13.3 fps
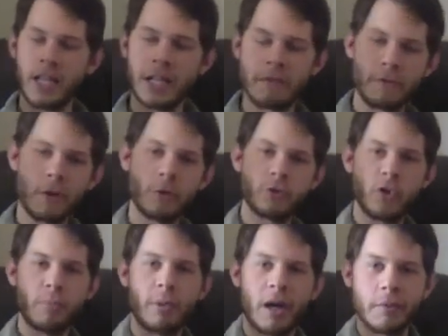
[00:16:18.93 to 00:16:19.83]
if those
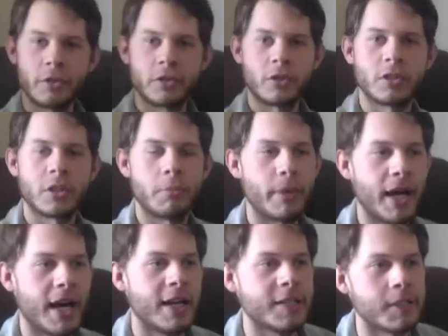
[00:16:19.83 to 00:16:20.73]
two publishers
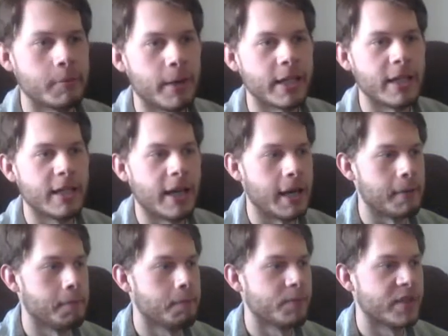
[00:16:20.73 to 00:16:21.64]
combine to make a
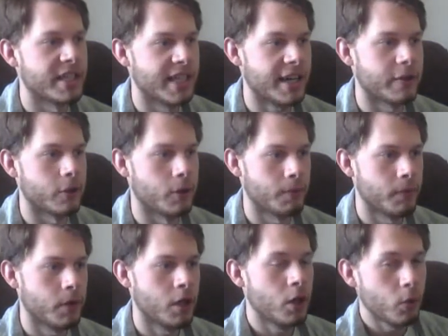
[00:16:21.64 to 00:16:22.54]
game together,
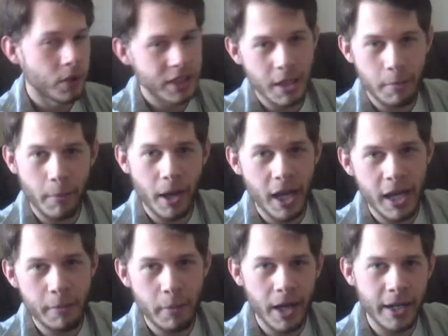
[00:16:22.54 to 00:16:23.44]
which it
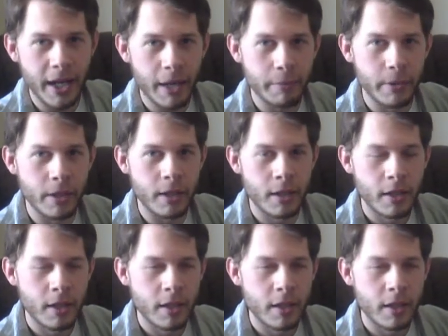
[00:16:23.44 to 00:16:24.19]
might happen.